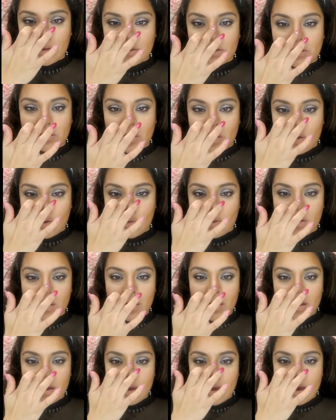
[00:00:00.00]
So
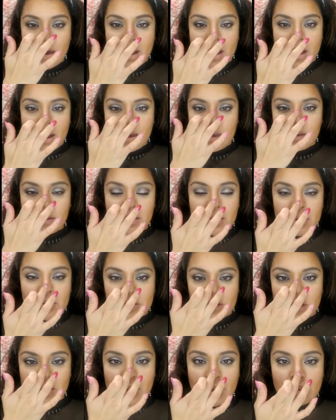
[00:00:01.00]
I
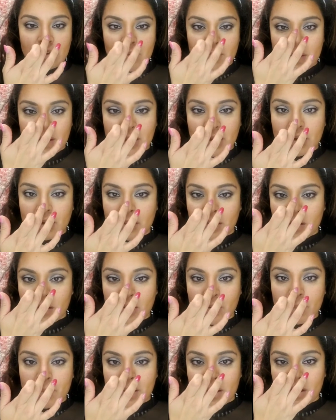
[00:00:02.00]
usually like to make it a
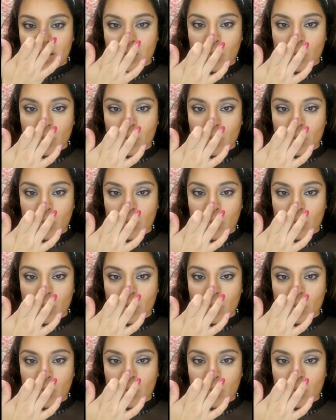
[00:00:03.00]
little bit